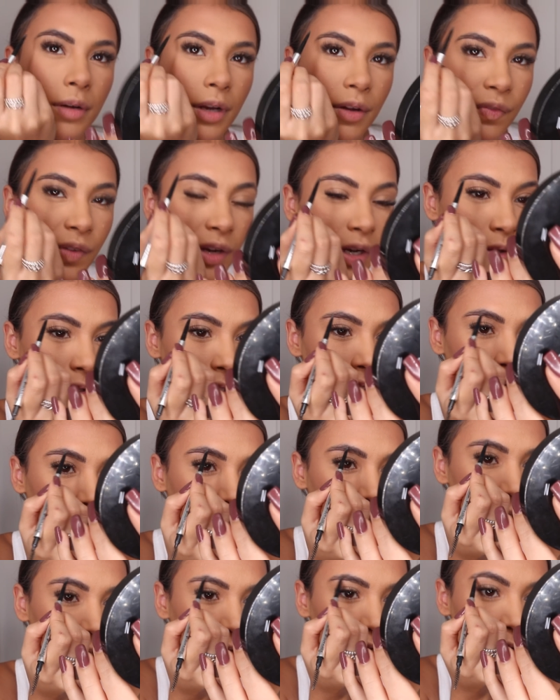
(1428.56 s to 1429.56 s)
know if it looks like
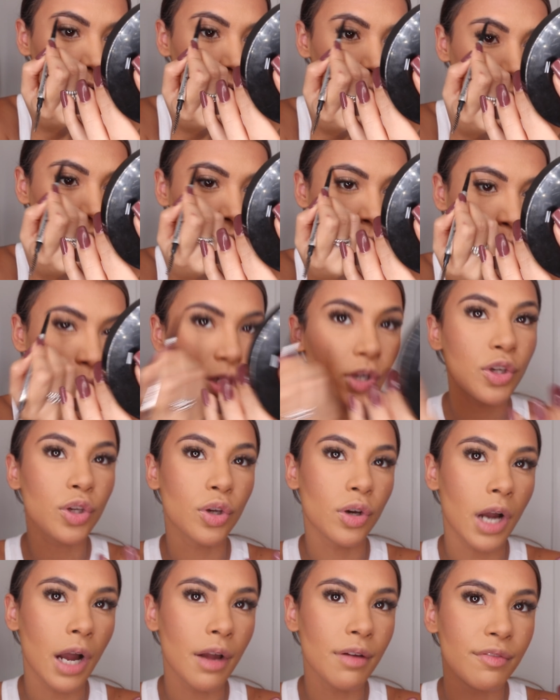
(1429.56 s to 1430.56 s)
natural. It depends what look you're
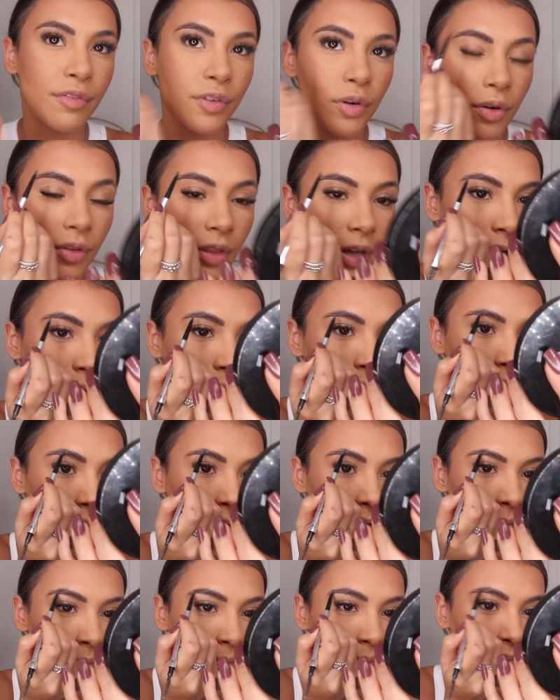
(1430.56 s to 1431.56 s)
going for, though.
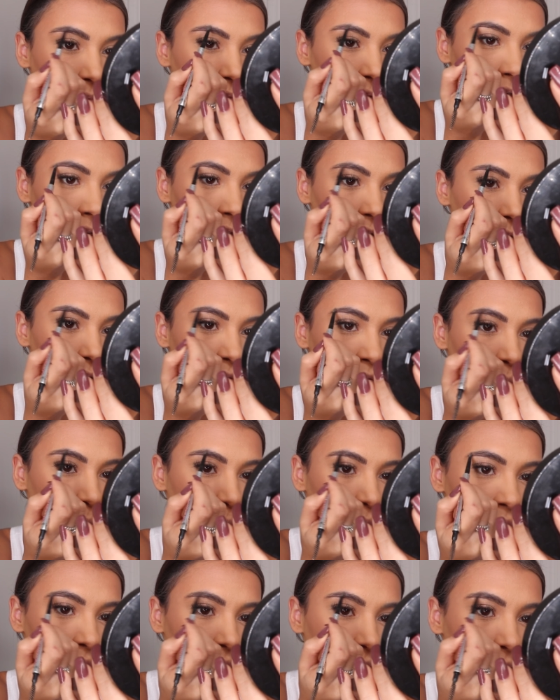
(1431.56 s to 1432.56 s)
I go for
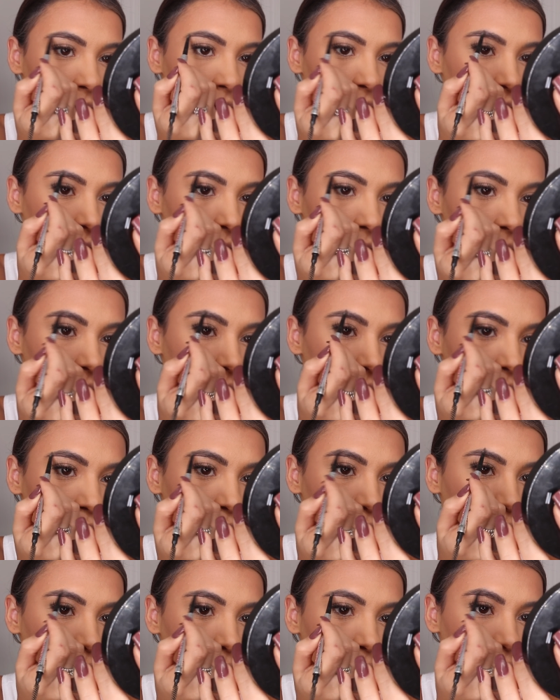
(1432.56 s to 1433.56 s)
more of like a
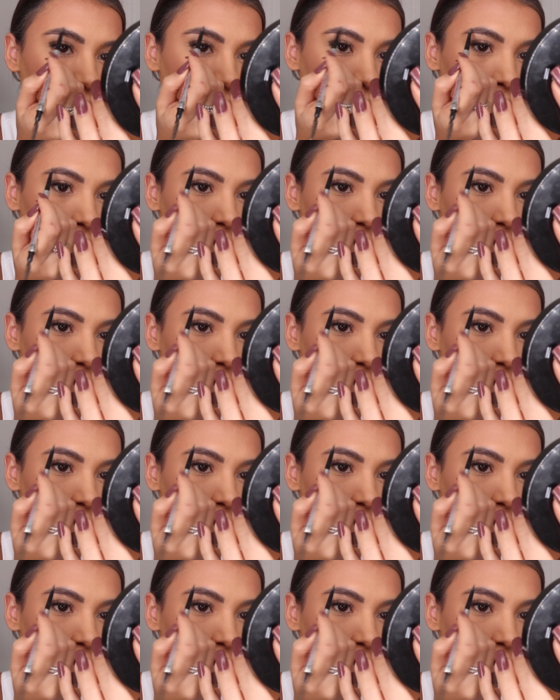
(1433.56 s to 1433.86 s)
naturally